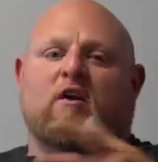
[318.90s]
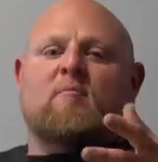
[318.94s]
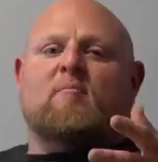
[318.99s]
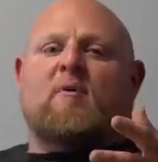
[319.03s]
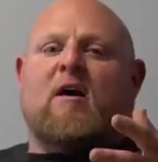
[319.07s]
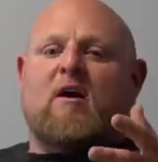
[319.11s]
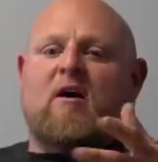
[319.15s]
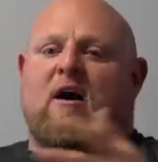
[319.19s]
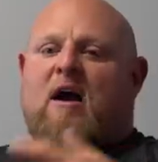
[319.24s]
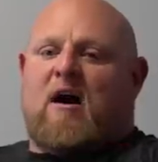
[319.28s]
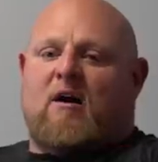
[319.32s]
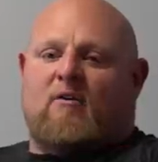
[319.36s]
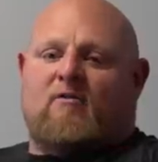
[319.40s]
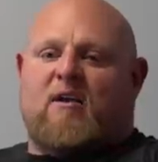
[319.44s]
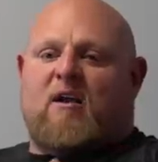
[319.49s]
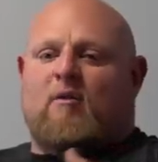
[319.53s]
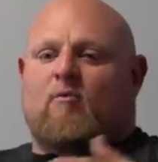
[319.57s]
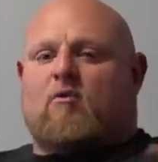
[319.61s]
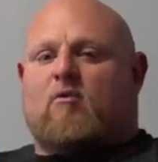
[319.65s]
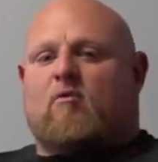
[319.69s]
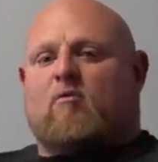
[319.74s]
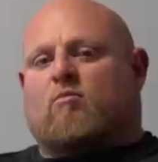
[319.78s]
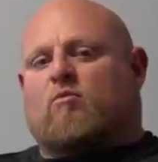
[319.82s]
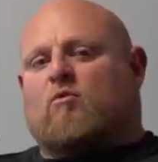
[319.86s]
about how they
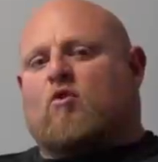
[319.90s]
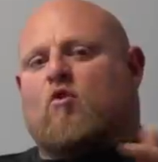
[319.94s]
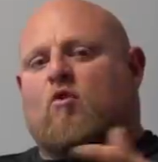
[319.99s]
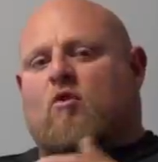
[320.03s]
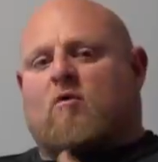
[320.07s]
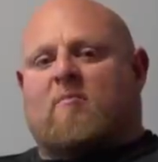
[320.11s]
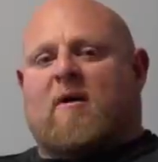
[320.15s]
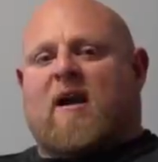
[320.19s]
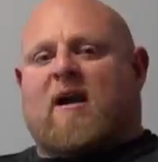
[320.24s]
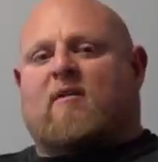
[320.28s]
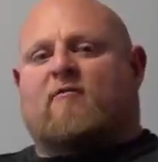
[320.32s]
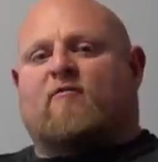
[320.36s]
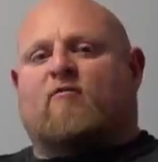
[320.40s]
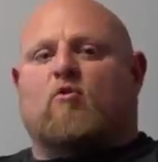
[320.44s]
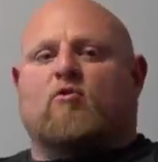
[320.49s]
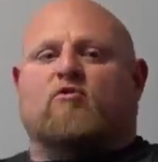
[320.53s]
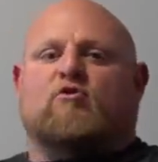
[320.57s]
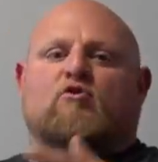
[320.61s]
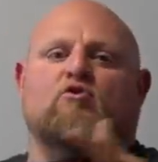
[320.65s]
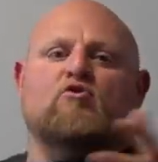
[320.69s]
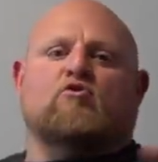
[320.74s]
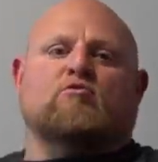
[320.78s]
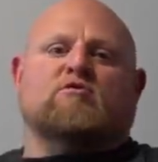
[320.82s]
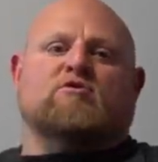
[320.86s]
were going back and forth
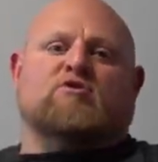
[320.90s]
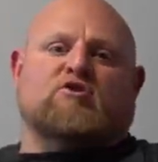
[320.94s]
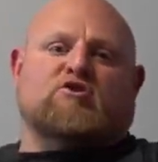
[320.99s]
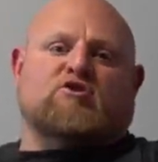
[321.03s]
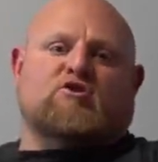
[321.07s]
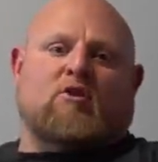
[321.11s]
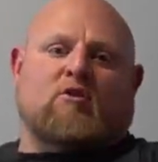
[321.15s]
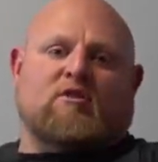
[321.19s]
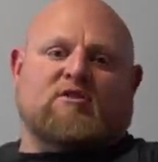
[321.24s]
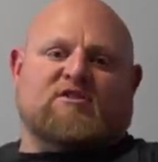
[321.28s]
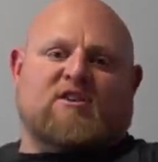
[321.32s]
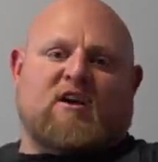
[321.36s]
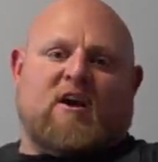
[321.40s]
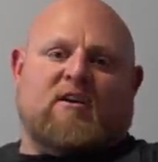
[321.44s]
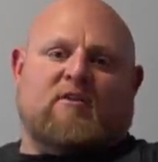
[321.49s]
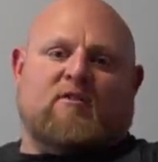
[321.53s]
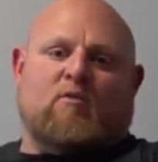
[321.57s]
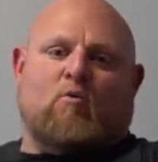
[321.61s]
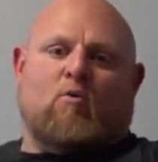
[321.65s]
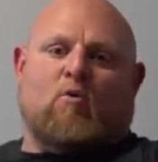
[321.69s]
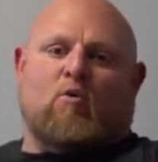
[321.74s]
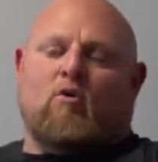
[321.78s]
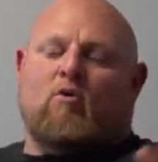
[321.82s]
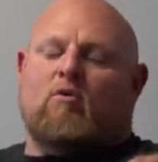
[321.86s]
and who was the strongest guy in the
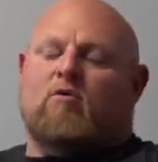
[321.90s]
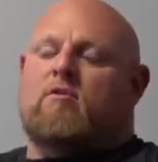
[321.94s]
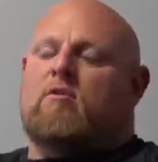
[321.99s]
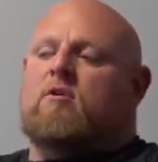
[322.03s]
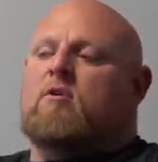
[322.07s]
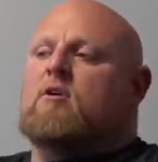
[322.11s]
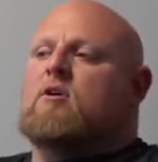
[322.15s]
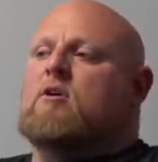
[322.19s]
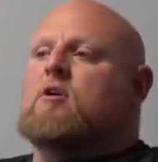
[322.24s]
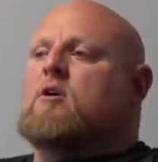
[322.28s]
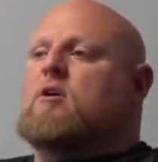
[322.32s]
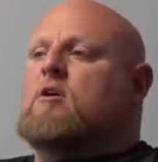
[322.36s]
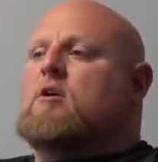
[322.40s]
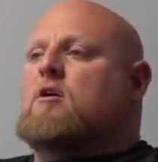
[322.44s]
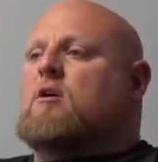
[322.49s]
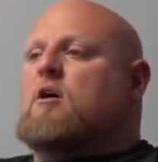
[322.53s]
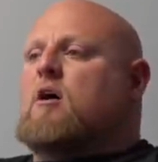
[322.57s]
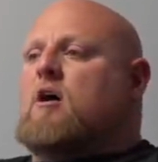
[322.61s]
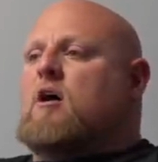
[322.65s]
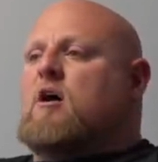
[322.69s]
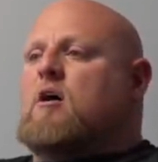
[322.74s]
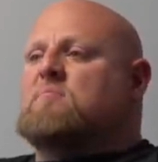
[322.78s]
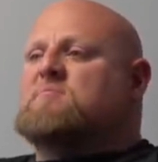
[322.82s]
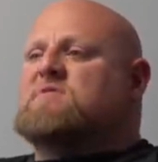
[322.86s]
world.
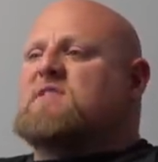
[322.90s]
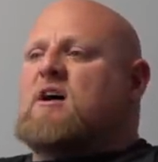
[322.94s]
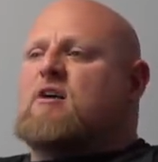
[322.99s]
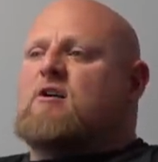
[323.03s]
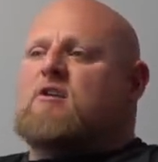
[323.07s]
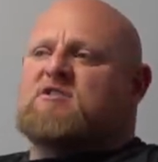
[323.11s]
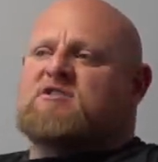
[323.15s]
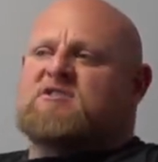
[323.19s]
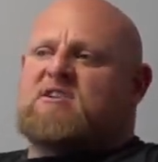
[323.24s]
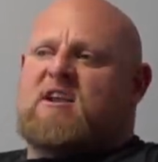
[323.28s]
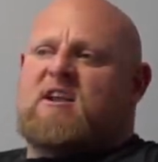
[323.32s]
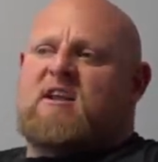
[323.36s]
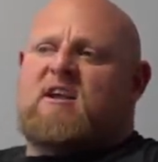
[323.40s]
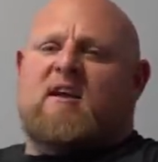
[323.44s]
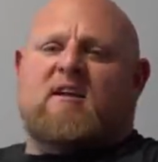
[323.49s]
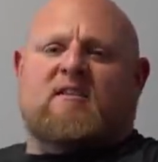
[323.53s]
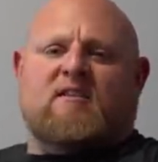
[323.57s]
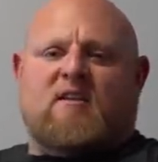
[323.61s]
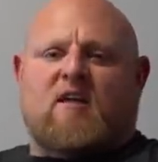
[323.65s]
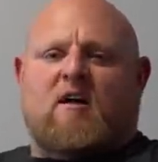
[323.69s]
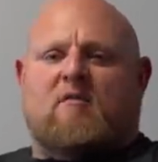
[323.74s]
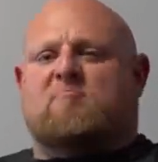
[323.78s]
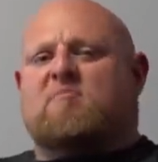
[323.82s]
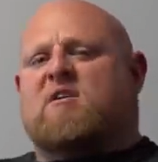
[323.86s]
Uh, Ted Arcidi
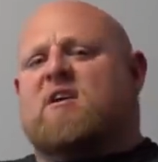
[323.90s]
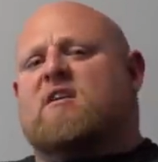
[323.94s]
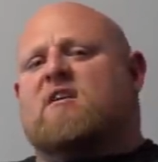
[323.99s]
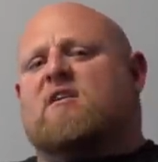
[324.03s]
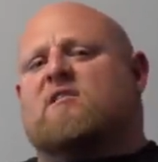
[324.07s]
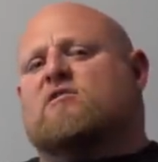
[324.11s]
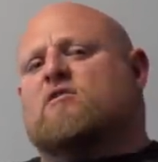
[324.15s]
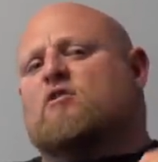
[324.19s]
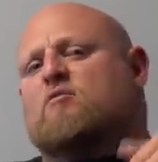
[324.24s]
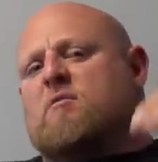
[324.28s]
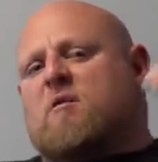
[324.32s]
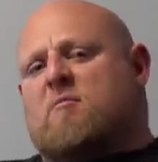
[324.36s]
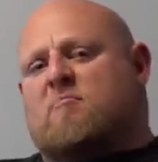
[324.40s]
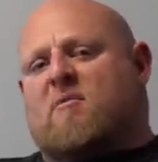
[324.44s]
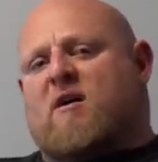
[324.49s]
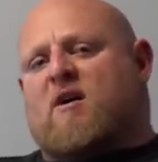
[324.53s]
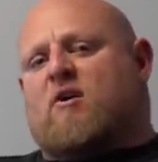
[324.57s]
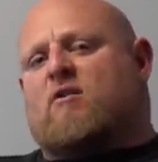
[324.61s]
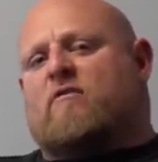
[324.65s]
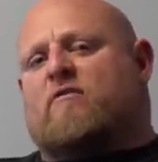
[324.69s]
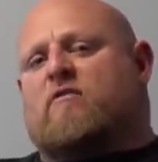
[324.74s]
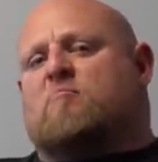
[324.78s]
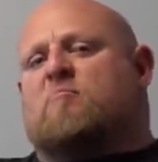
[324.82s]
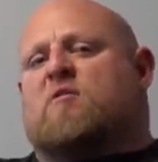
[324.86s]
ended up being a little bit
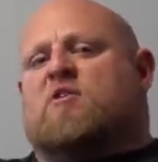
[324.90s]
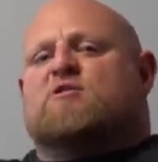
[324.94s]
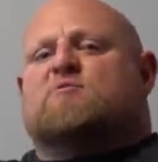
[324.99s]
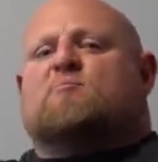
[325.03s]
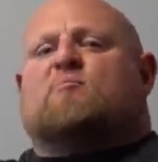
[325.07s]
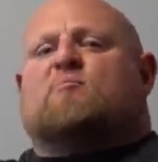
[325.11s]
better of a bench